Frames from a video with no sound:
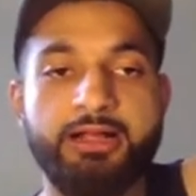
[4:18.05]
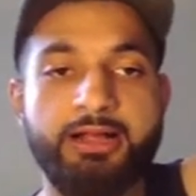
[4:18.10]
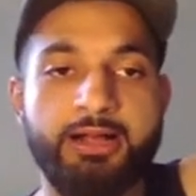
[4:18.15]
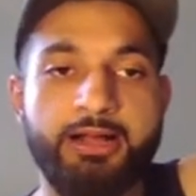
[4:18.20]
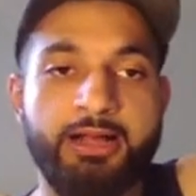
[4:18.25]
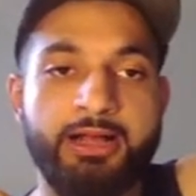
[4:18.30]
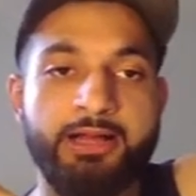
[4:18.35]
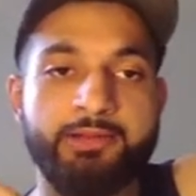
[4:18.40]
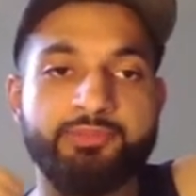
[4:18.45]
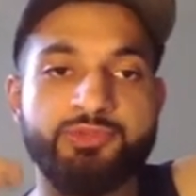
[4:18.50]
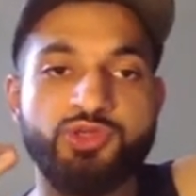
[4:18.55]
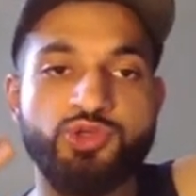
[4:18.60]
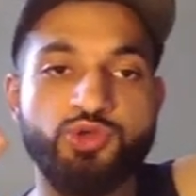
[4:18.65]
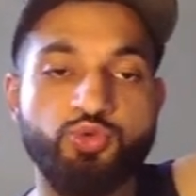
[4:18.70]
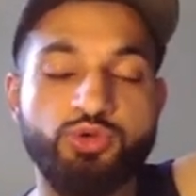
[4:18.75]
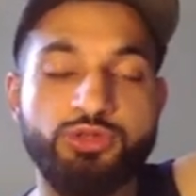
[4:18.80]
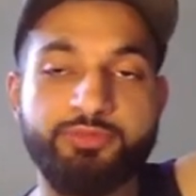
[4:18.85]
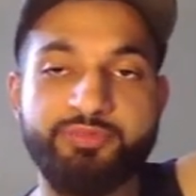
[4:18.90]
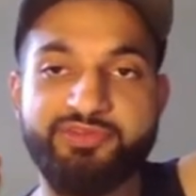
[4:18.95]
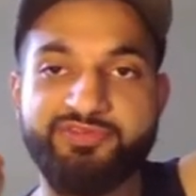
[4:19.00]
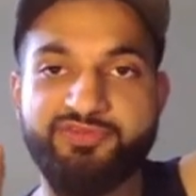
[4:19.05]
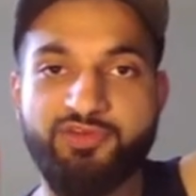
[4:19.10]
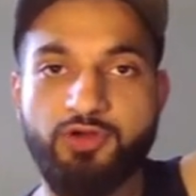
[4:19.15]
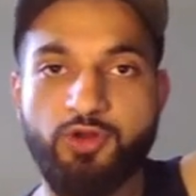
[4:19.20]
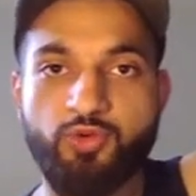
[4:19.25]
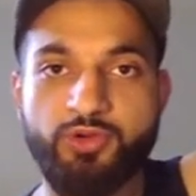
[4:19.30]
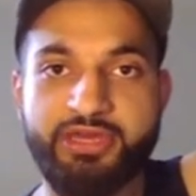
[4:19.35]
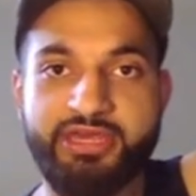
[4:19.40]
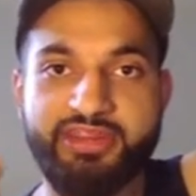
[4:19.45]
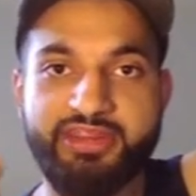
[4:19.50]
um, you will be
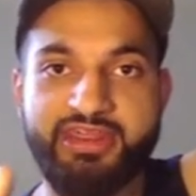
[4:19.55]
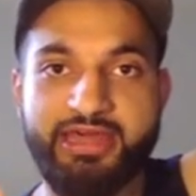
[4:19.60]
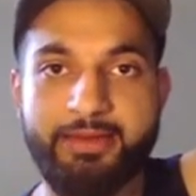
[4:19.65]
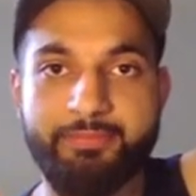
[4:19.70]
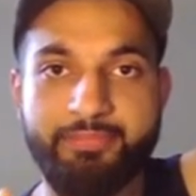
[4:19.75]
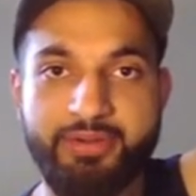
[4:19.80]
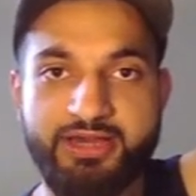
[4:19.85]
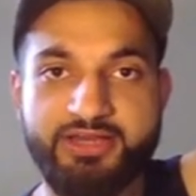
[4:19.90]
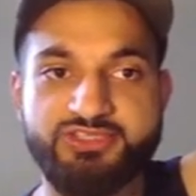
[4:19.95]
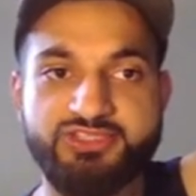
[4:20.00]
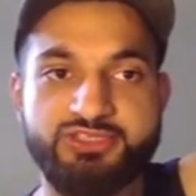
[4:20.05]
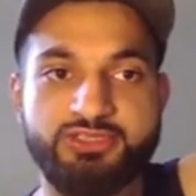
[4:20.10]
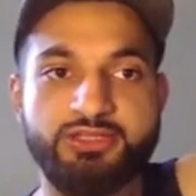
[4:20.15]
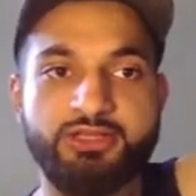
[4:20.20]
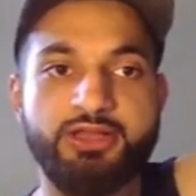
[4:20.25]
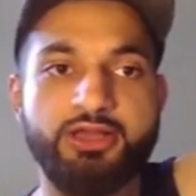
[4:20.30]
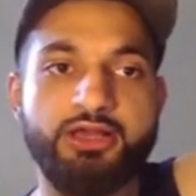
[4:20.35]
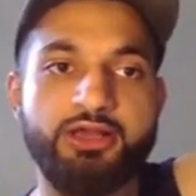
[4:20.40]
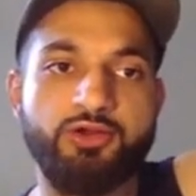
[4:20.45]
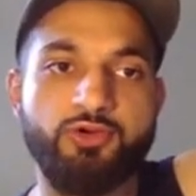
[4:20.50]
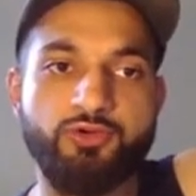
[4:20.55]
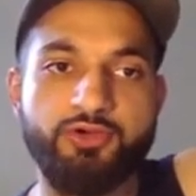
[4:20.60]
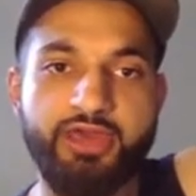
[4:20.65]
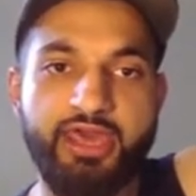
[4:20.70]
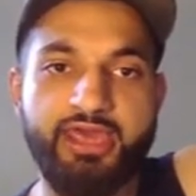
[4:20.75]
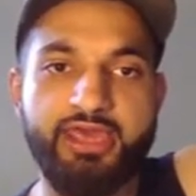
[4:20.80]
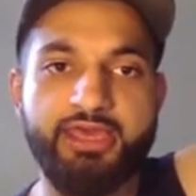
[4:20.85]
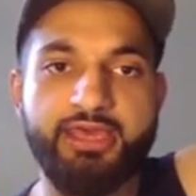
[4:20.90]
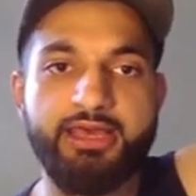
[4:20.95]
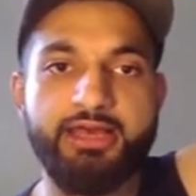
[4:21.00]
following that person,
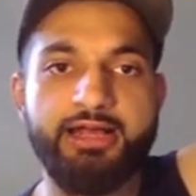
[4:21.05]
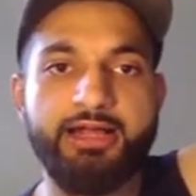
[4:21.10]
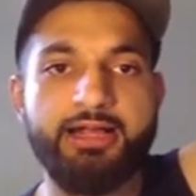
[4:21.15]
okay?